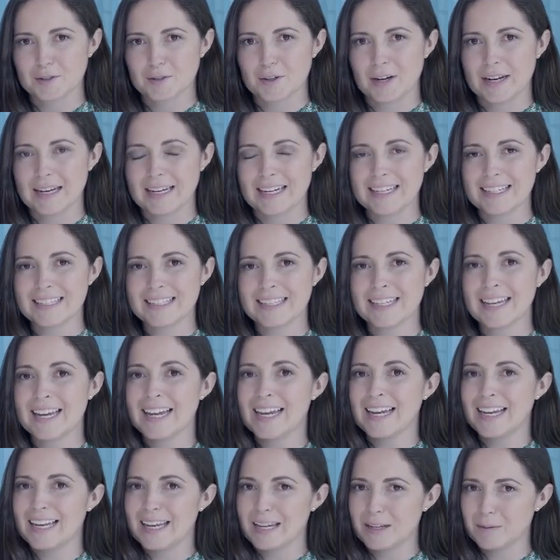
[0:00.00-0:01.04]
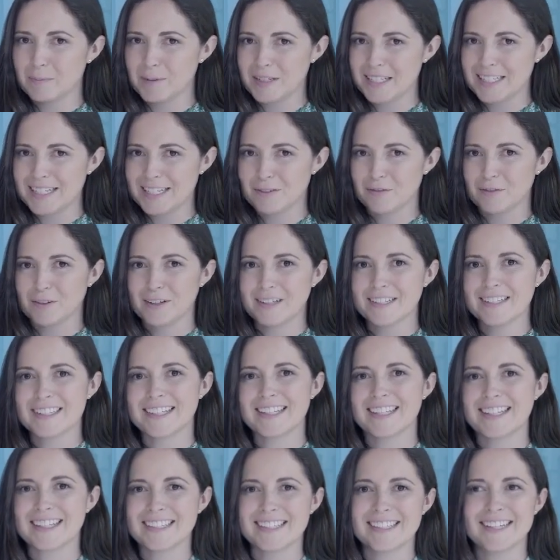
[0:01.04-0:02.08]
trainees. A little bit different
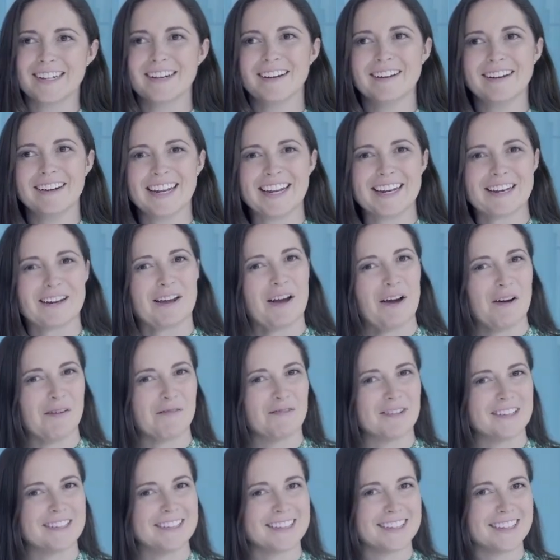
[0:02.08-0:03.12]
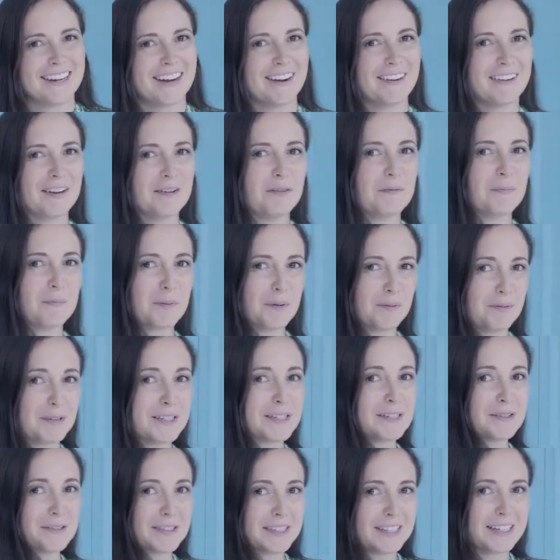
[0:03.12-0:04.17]
this year in COVID scenario, but we
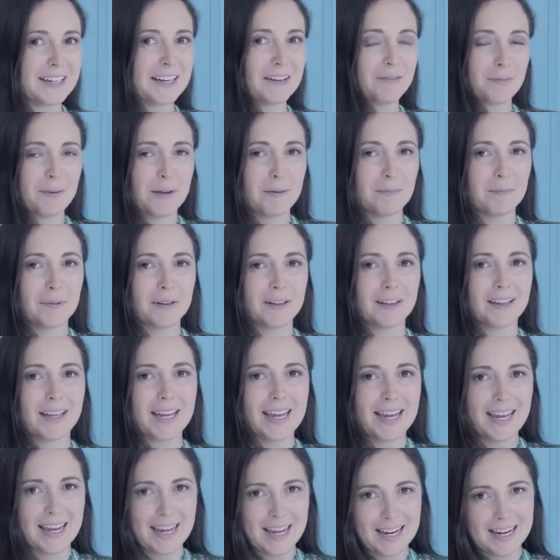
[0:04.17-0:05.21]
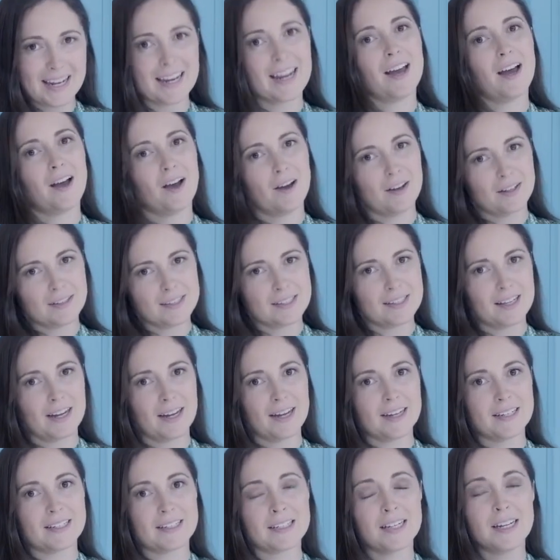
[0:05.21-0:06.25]
do still have people on
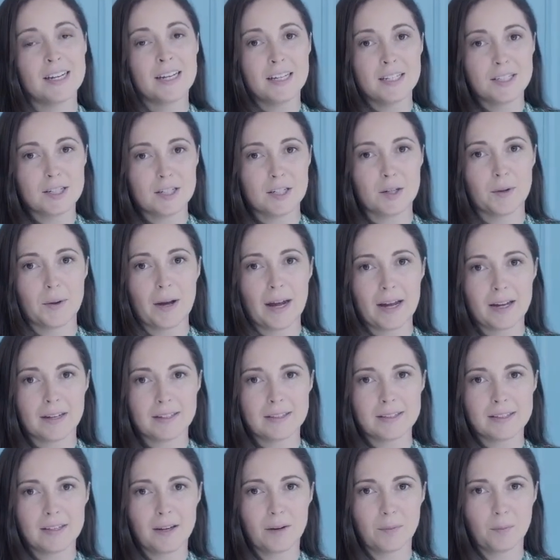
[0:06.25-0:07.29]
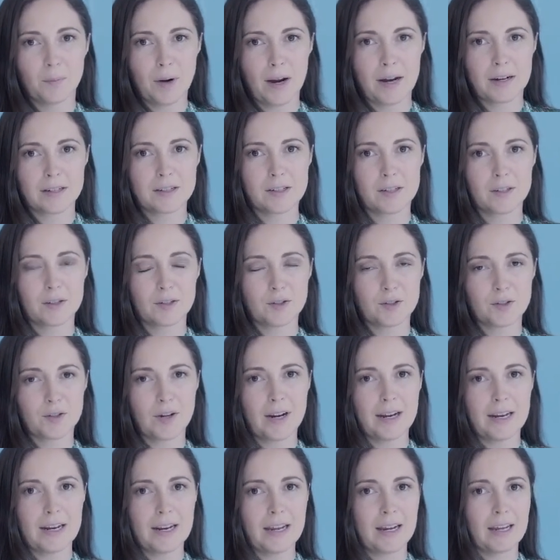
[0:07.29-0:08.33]
site to do hands-on practical
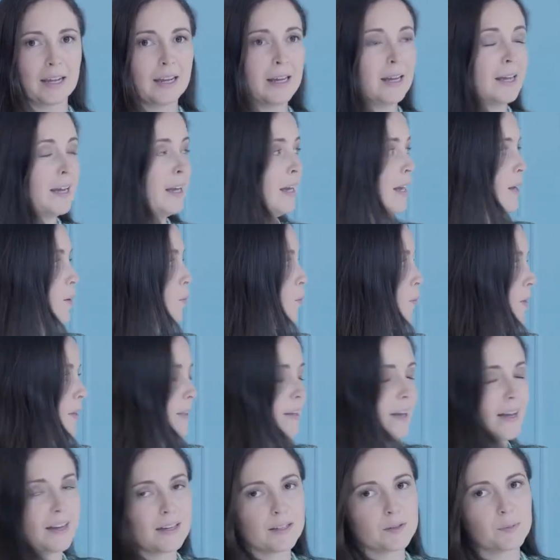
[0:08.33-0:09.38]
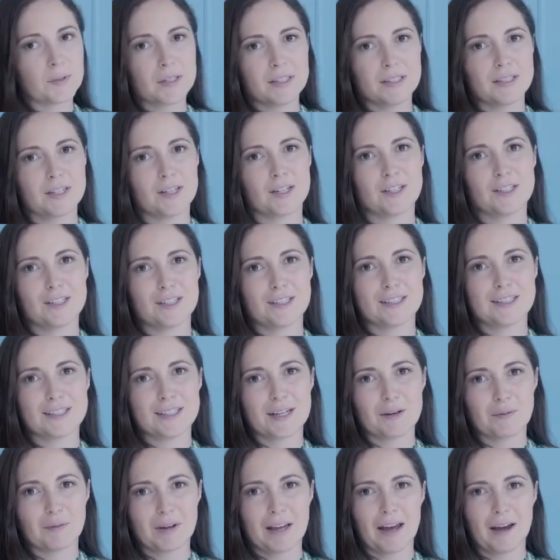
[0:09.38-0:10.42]
training with expert surgeons
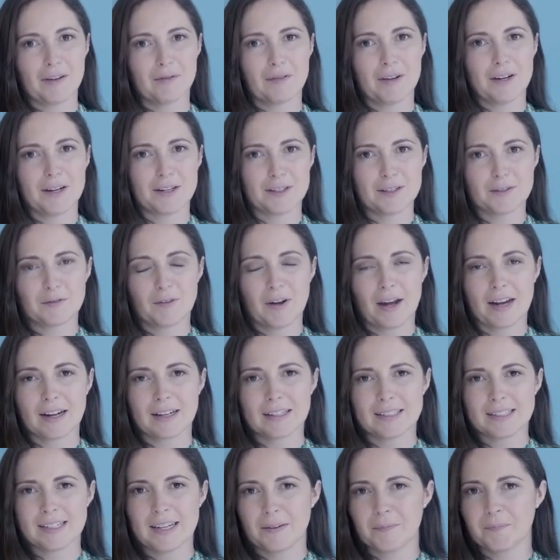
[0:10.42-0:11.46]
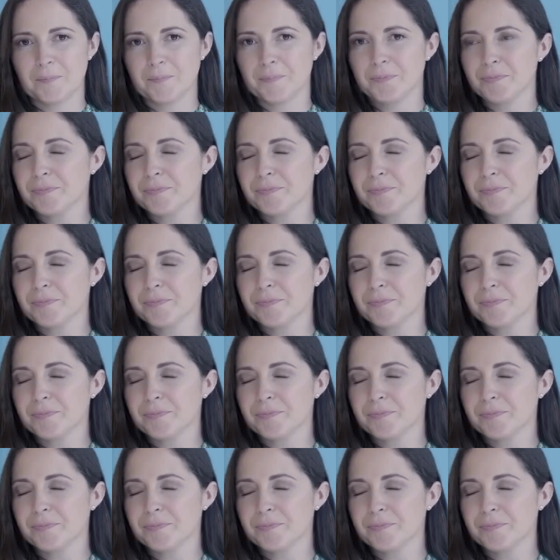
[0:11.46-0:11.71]
that we have here as faculty.